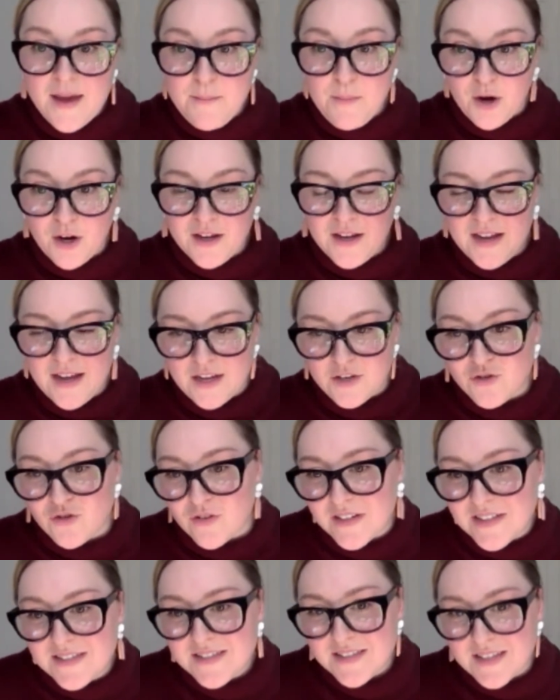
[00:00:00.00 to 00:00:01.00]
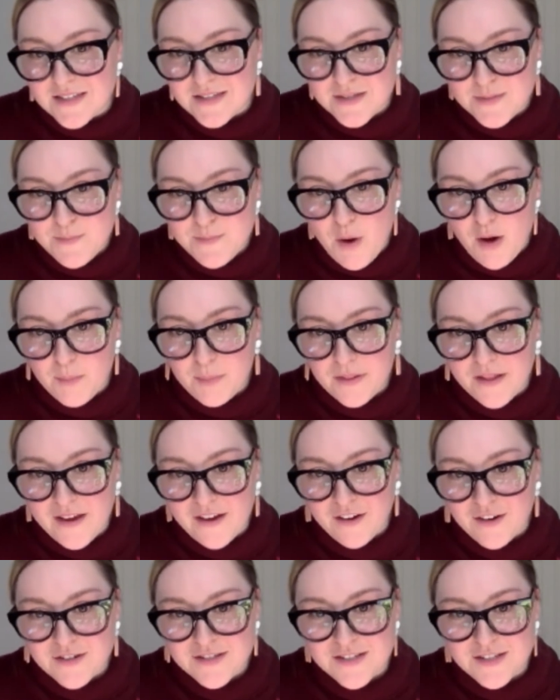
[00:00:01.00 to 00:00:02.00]
market entrants and small
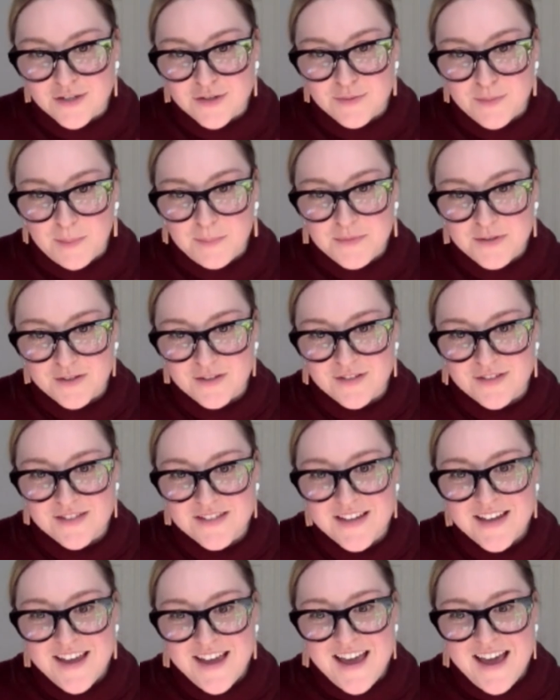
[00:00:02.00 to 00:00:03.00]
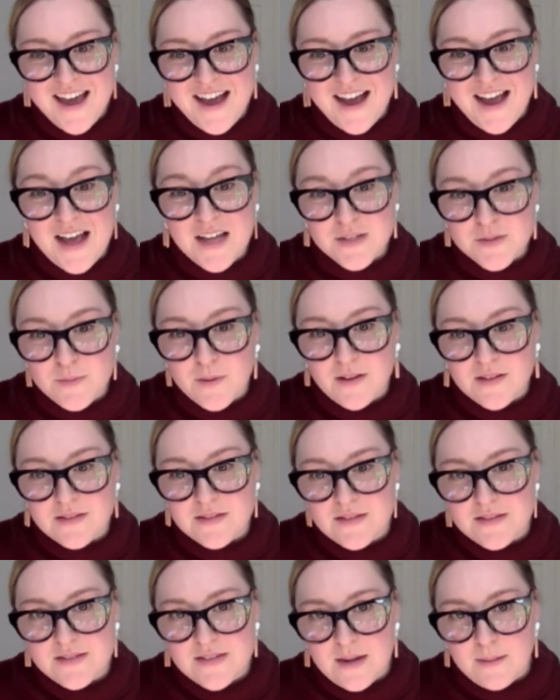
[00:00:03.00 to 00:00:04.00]
players and disruptors, as well
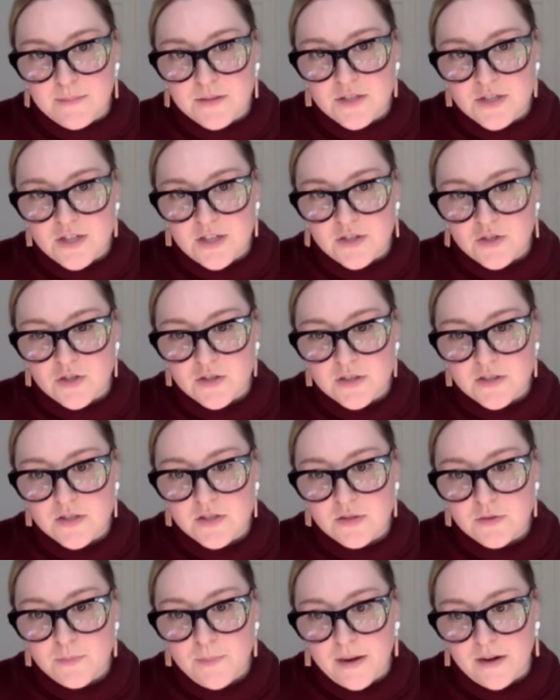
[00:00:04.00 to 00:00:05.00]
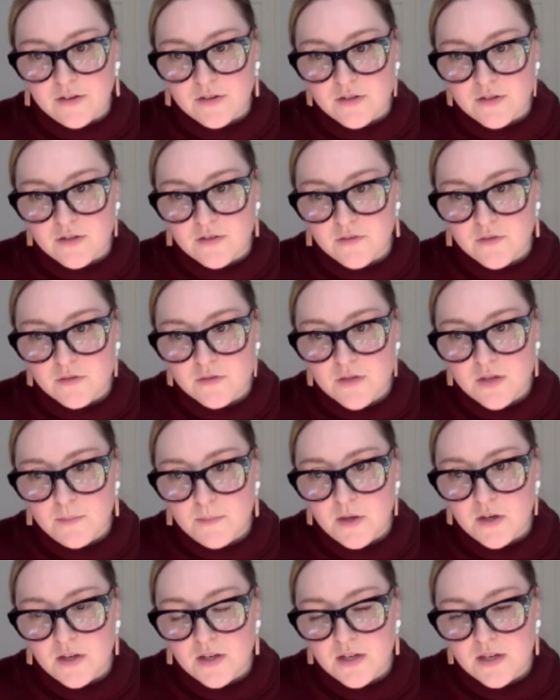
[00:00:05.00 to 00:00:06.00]
as established entrants to better serve those
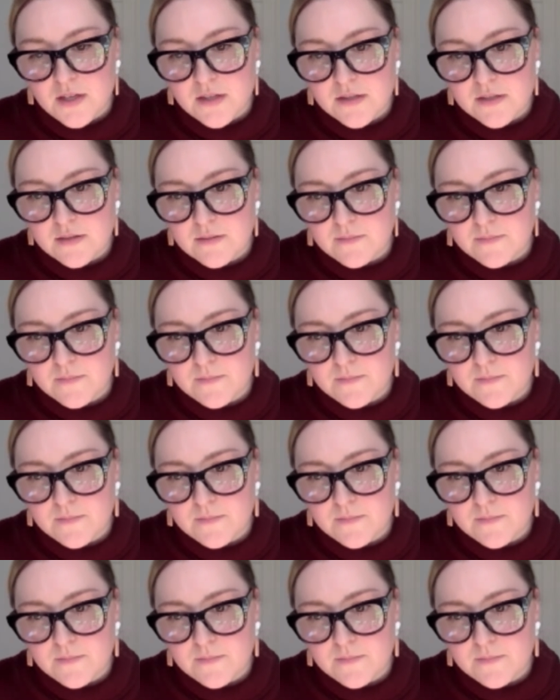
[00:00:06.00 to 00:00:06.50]
communities.